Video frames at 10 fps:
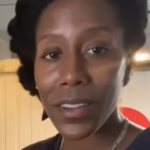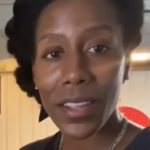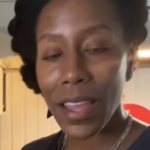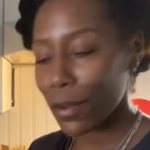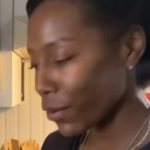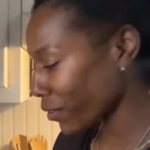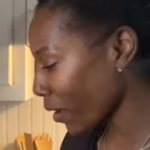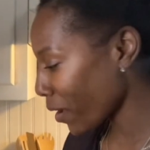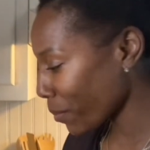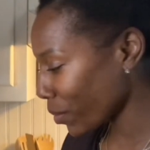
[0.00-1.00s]
a
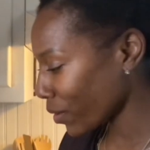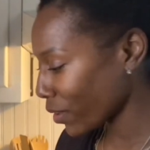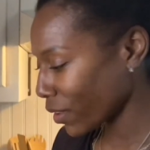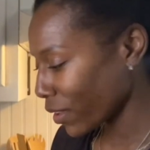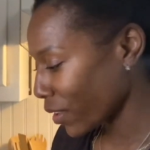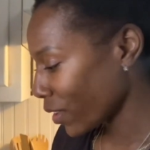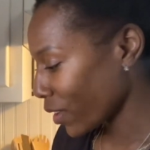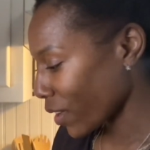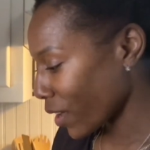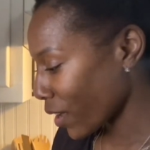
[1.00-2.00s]
countertop
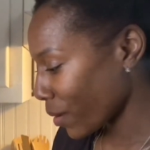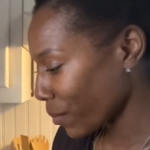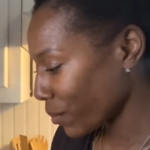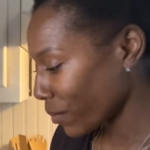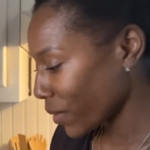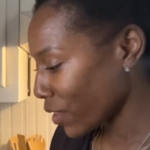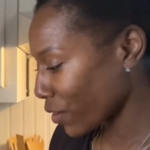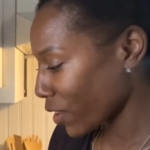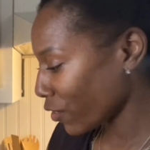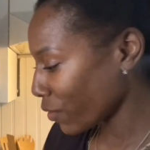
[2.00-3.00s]
in your
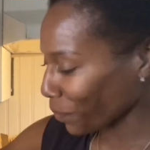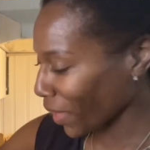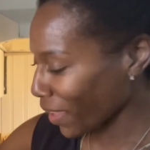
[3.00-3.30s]
kitchen.